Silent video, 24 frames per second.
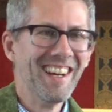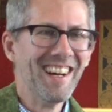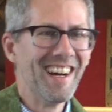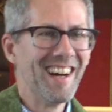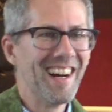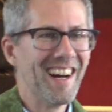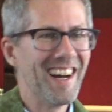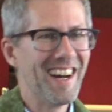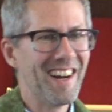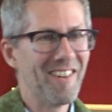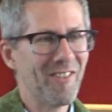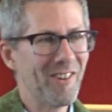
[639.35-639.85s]
We
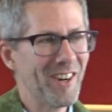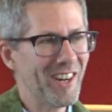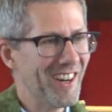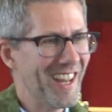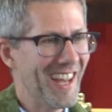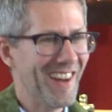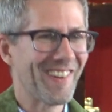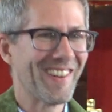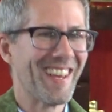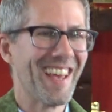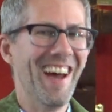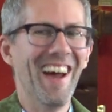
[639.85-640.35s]
don't
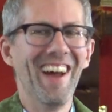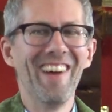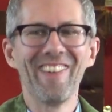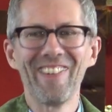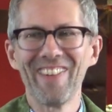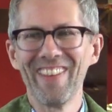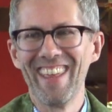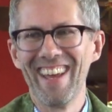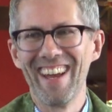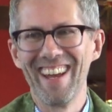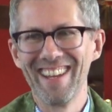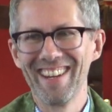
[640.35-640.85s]
have time
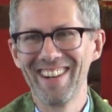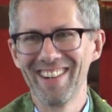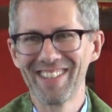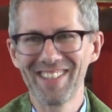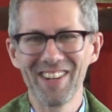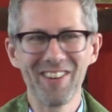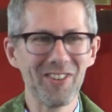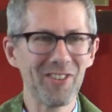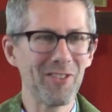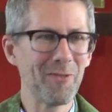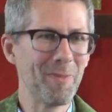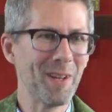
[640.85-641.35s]
for that.
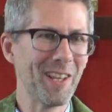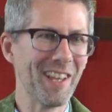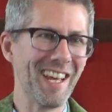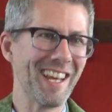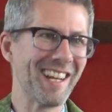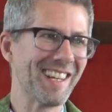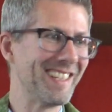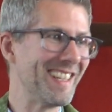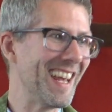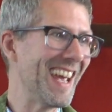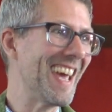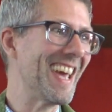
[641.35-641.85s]
Service would be
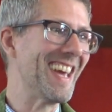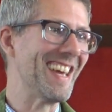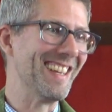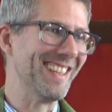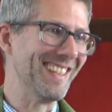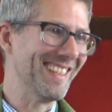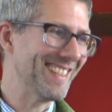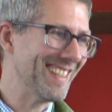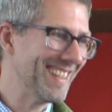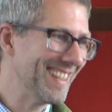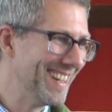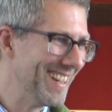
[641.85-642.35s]
like
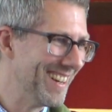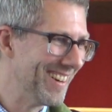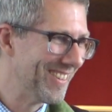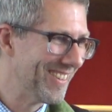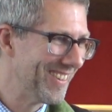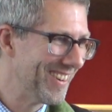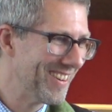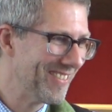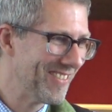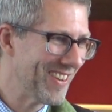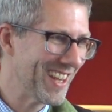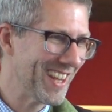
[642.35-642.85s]
days.
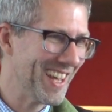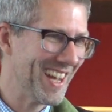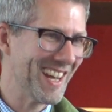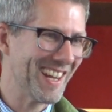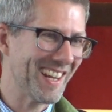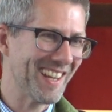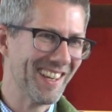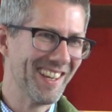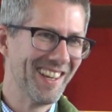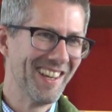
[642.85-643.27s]
It'd be like,